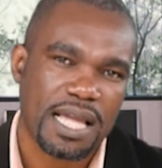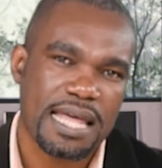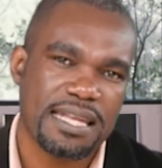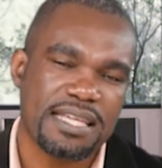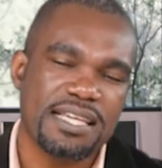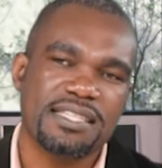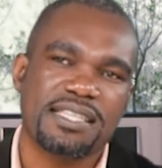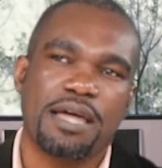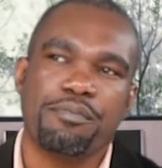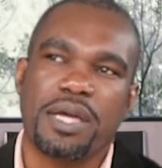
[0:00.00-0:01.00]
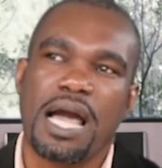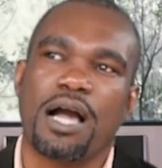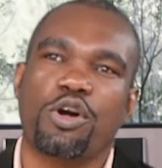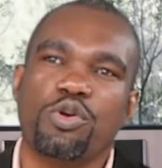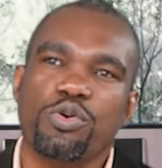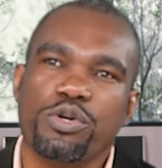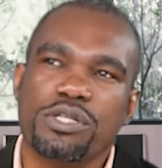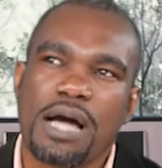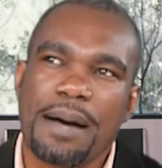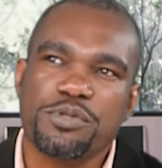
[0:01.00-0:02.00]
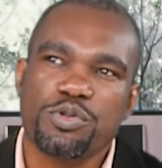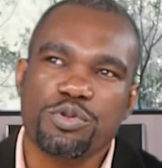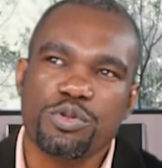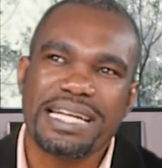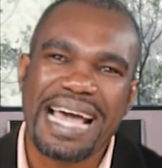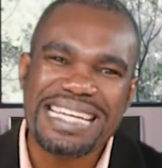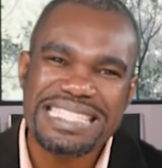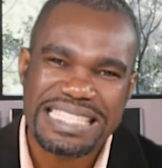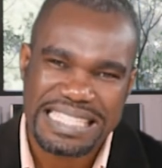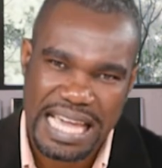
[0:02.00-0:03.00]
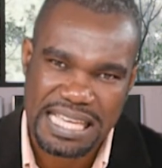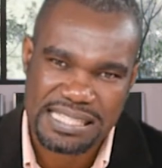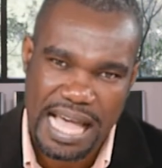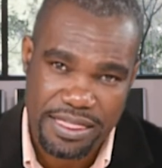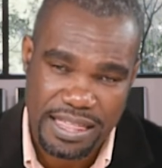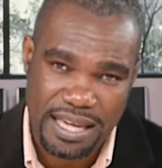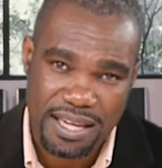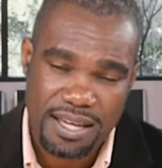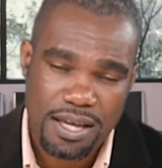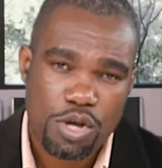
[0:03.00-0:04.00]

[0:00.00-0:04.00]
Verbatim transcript: And these can be accrued up to 90 days, I think.